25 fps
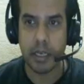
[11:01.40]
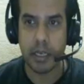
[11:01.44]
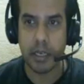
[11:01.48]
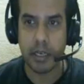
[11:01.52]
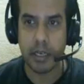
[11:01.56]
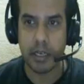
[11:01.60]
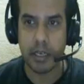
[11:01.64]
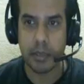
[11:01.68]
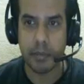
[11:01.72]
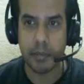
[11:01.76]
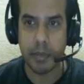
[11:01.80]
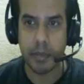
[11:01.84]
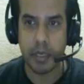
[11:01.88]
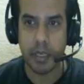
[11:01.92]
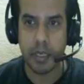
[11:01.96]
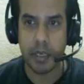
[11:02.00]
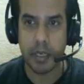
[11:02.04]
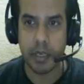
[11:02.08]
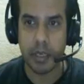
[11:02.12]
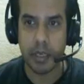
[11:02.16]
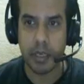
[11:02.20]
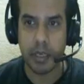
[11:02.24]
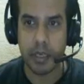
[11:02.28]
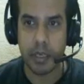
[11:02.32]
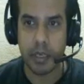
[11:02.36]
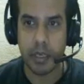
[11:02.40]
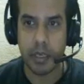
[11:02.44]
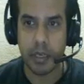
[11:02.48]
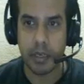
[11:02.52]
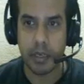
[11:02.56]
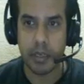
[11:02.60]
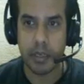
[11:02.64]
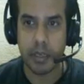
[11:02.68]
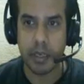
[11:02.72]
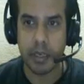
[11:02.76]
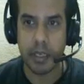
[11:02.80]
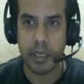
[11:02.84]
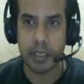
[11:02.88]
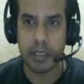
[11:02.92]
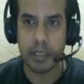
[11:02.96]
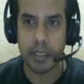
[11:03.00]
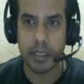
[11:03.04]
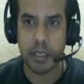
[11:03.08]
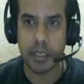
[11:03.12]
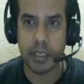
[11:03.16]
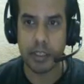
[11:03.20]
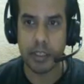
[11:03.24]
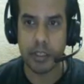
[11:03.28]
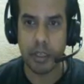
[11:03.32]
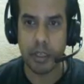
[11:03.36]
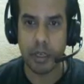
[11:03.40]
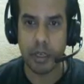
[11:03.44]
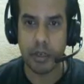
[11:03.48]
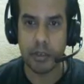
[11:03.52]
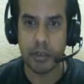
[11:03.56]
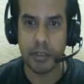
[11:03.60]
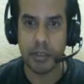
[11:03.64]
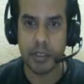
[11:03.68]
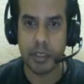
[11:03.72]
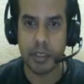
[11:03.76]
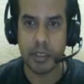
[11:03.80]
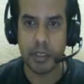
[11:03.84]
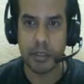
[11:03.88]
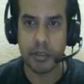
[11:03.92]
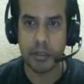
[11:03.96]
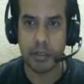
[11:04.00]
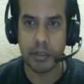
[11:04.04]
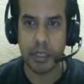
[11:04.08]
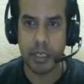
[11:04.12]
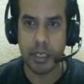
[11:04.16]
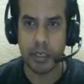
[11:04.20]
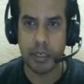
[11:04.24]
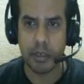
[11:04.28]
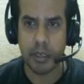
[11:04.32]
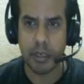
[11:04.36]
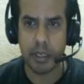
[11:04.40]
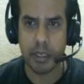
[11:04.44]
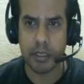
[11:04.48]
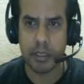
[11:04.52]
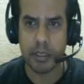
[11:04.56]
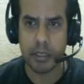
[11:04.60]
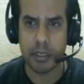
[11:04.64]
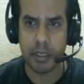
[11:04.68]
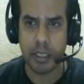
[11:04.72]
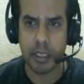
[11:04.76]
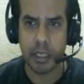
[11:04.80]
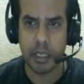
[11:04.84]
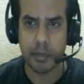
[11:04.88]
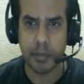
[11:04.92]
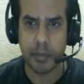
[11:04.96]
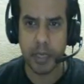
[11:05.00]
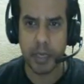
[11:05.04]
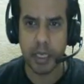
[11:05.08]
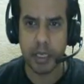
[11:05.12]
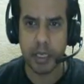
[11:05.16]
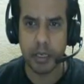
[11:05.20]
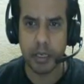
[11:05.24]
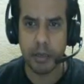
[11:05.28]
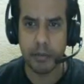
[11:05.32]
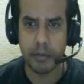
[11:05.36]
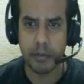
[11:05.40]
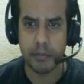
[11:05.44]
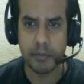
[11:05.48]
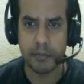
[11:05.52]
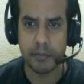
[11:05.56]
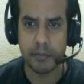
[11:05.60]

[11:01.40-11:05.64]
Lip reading: Let me increase the resolution so that you can see it better.